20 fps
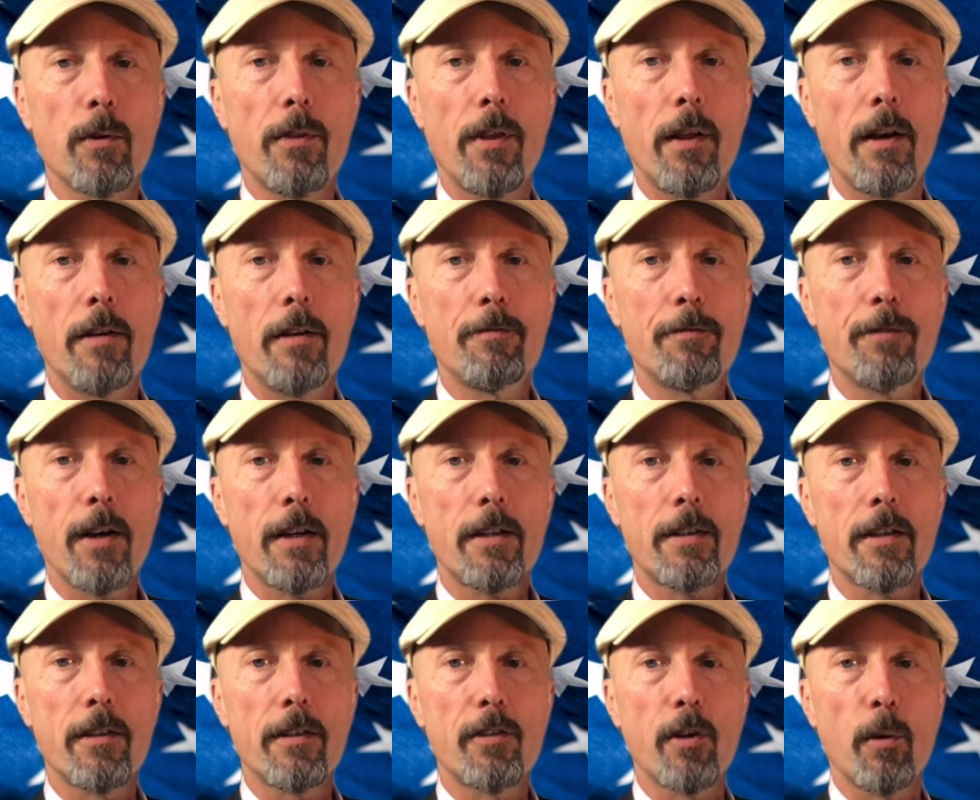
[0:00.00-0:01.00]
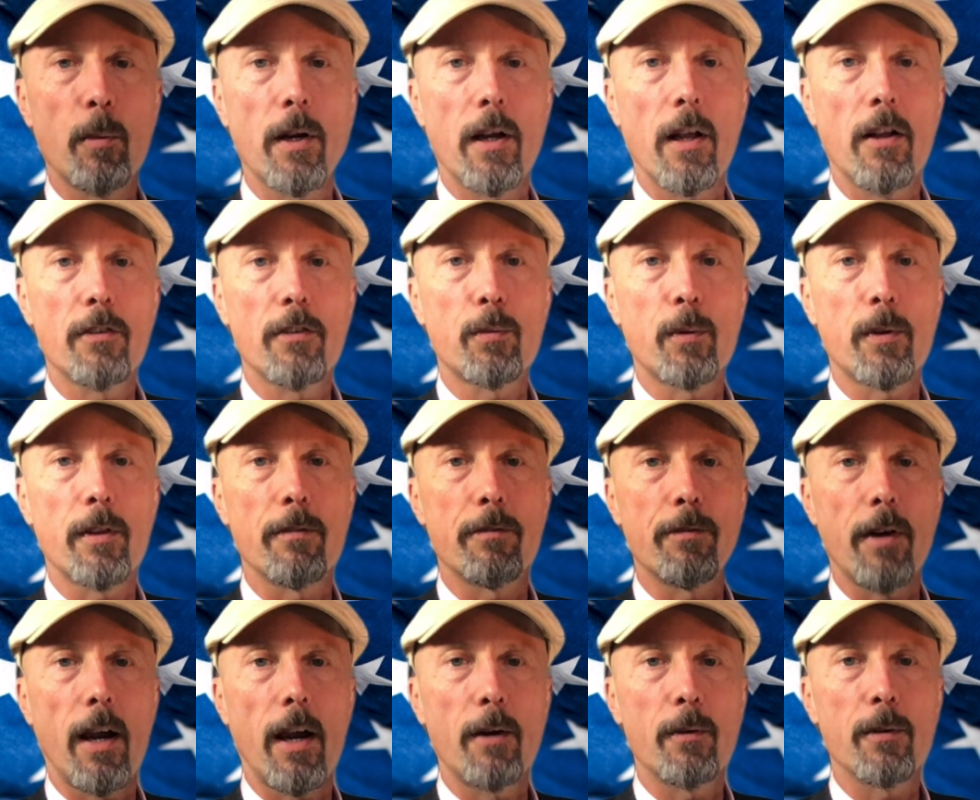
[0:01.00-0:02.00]
than infecting someone else with a
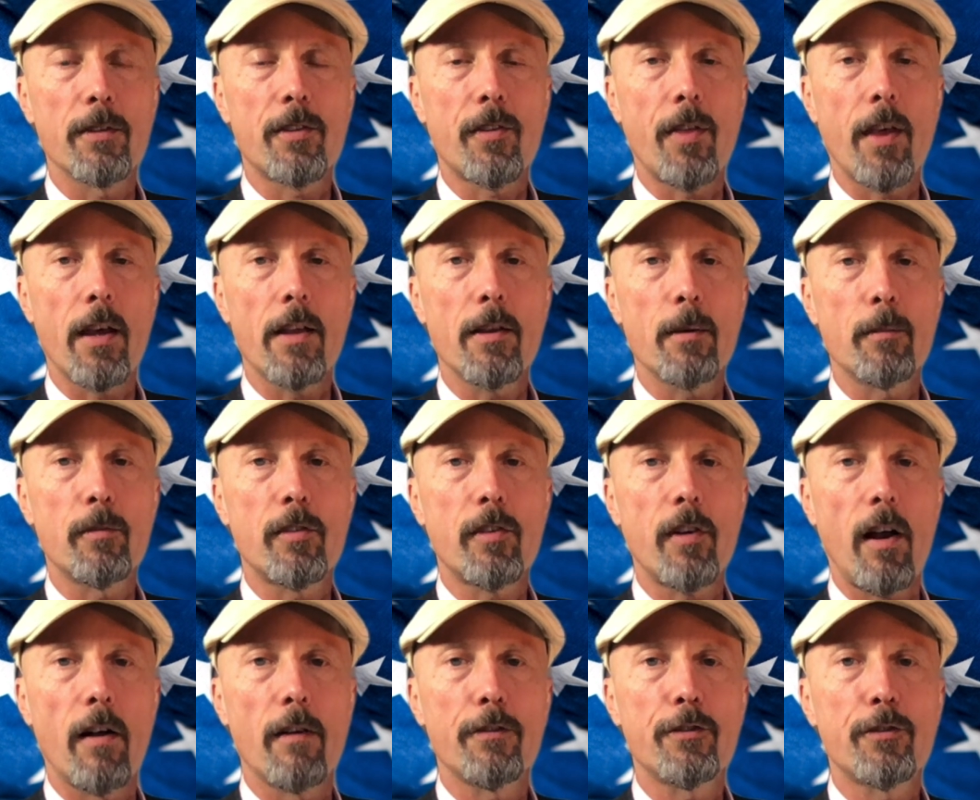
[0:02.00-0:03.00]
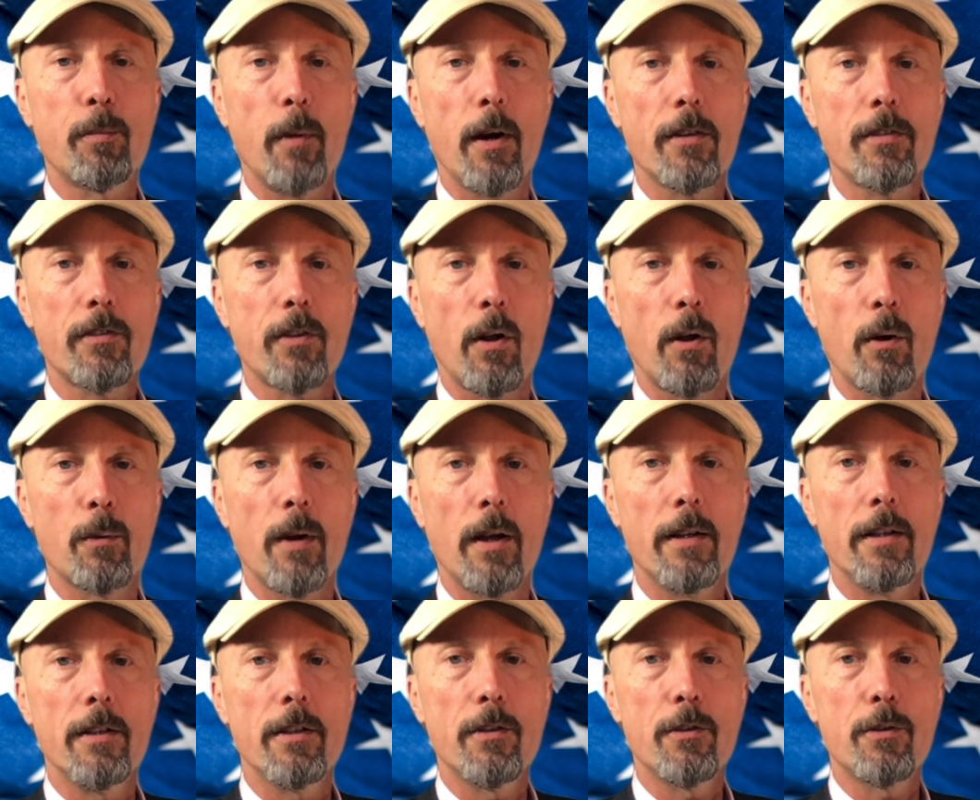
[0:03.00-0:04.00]
virus they themselves must
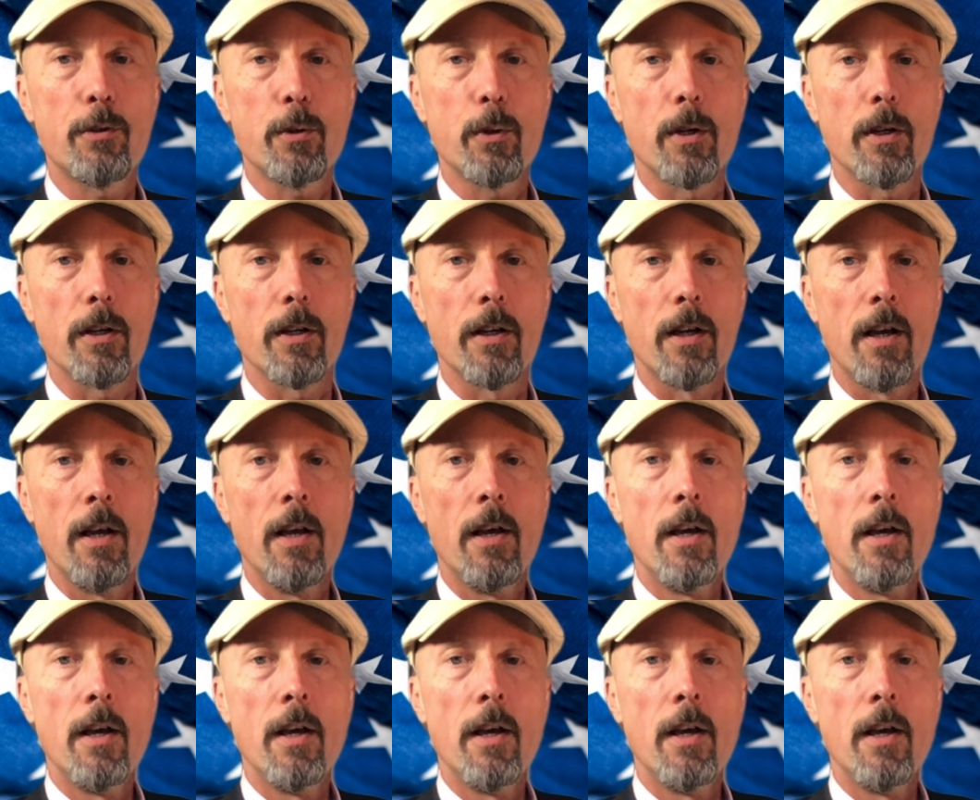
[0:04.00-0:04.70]
already endure.